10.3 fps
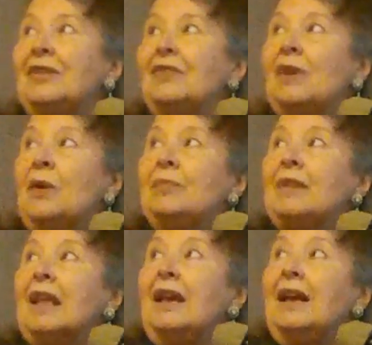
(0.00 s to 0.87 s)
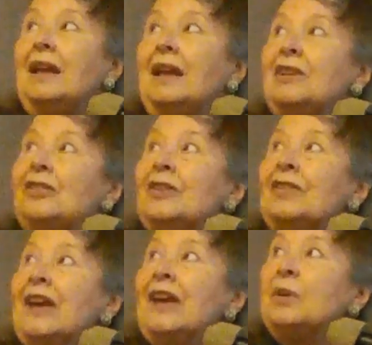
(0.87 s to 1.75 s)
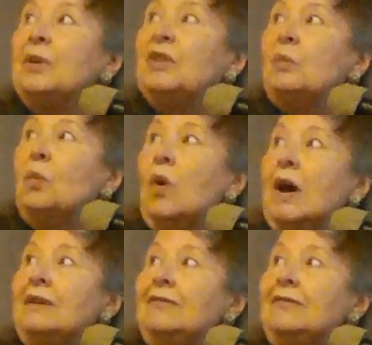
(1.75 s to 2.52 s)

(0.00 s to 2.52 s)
So it turns out there was one